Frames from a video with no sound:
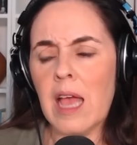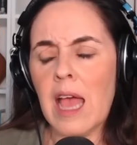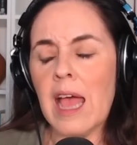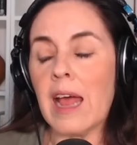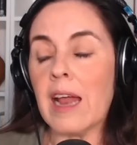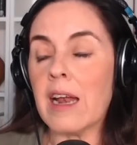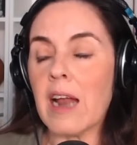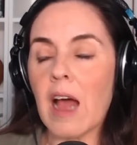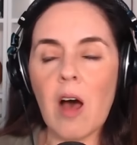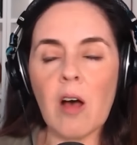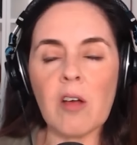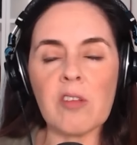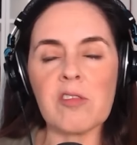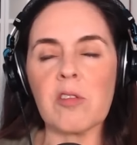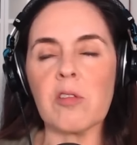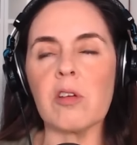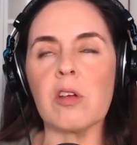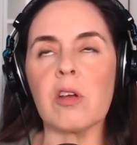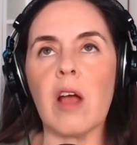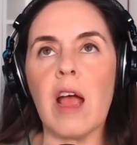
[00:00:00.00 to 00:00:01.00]
and
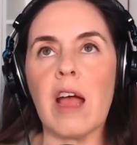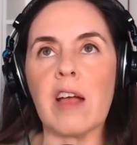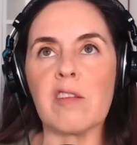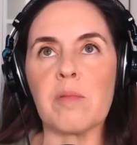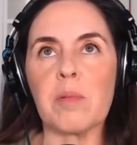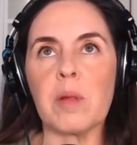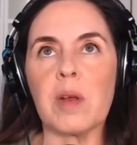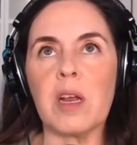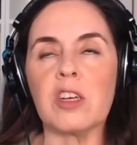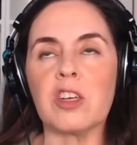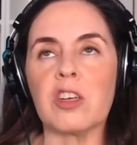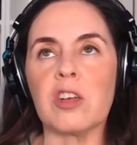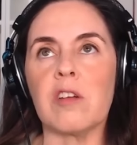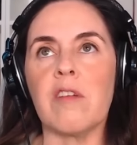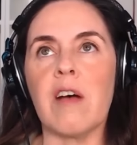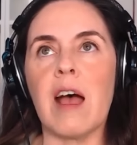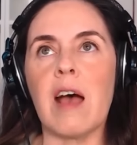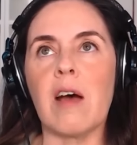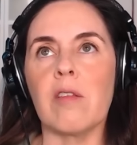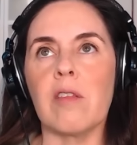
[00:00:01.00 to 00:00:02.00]
also your explanation
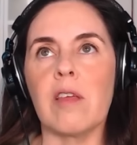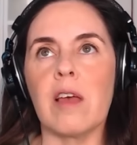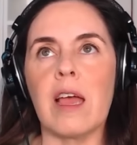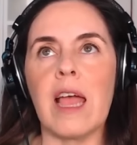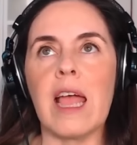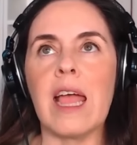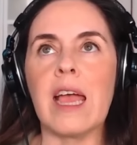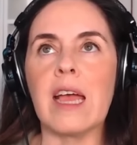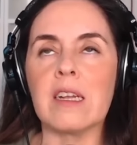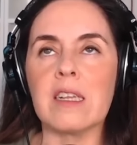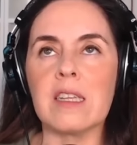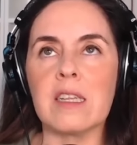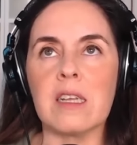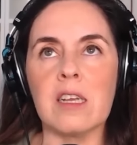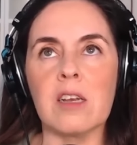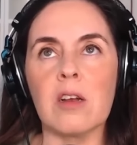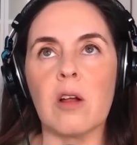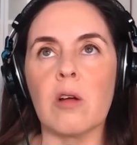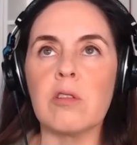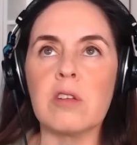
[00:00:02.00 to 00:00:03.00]
of how
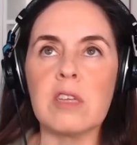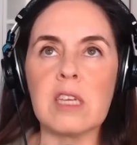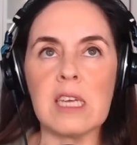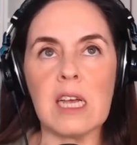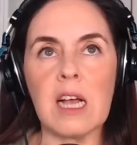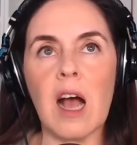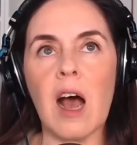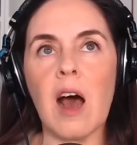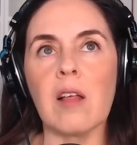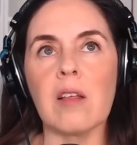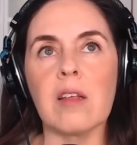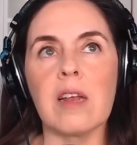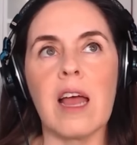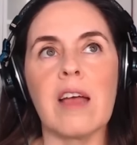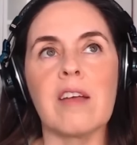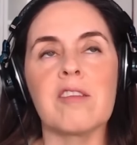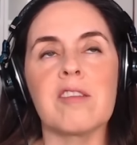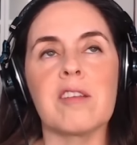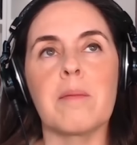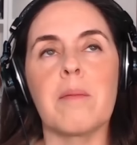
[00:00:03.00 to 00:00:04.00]
decolonizing
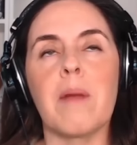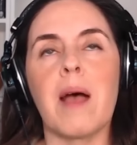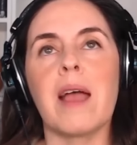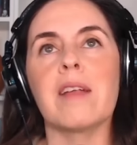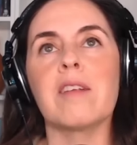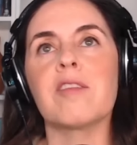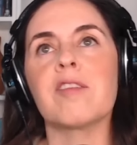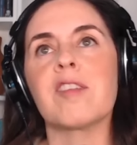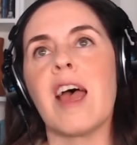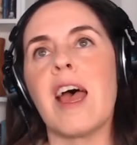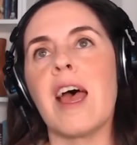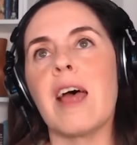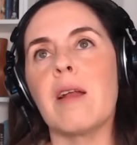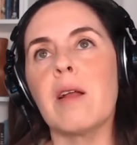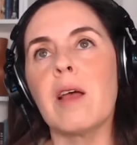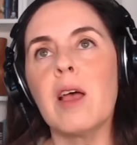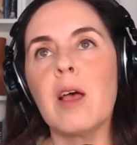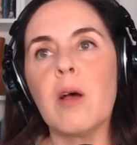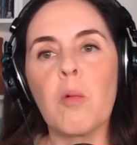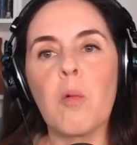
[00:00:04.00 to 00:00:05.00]
mindset,
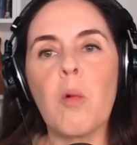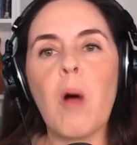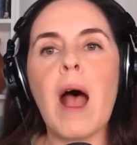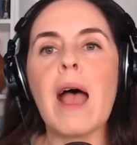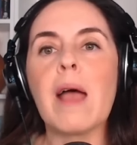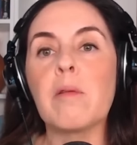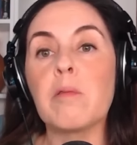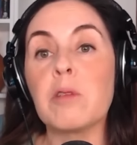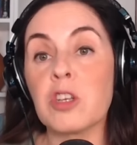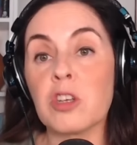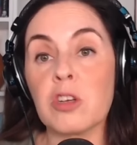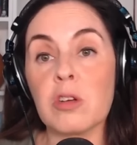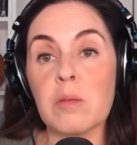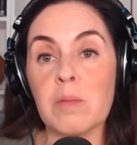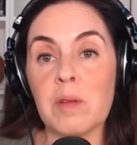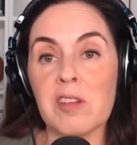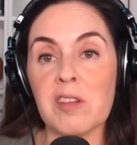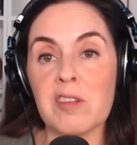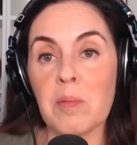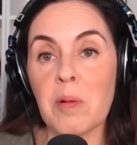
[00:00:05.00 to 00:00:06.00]
why we shouldn't
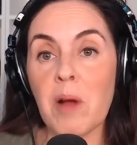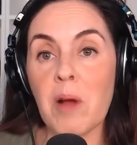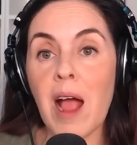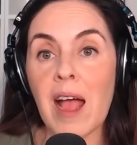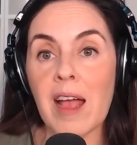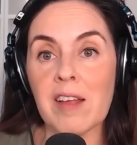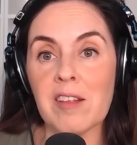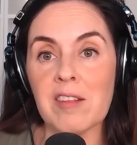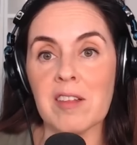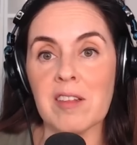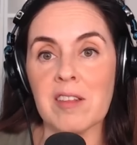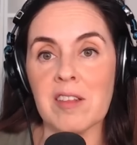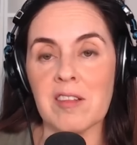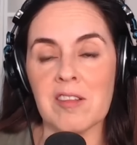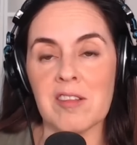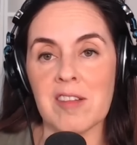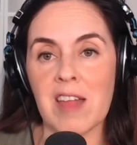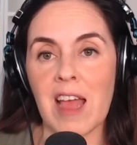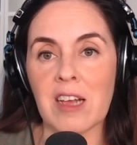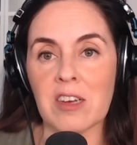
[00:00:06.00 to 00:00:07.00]
be surprised that
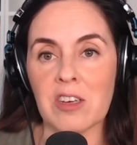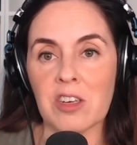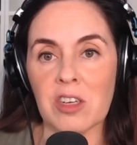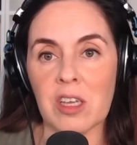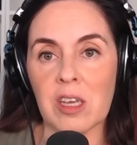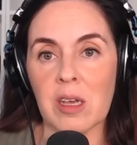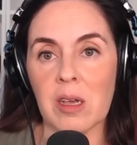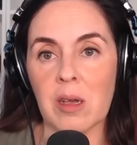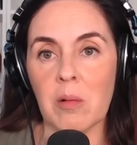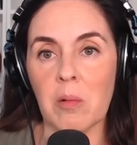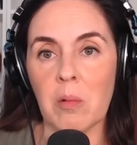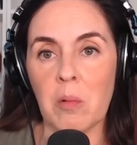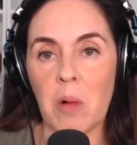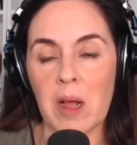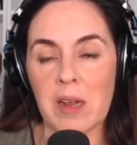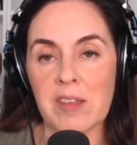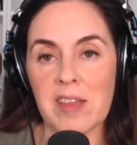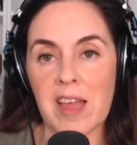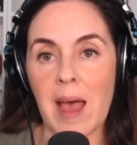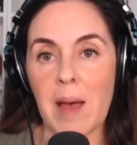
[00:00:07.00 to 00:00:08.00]
this is actually
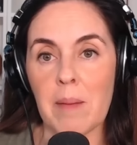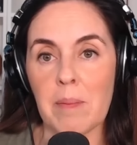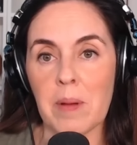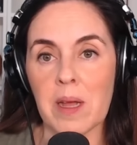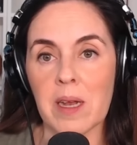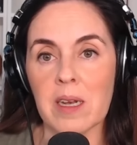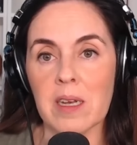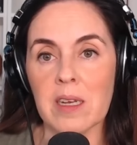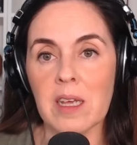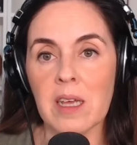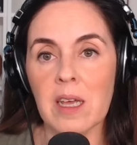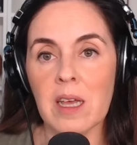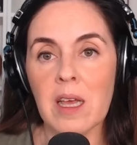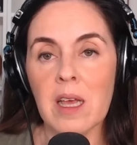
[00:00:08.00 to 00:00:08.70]
what's happened.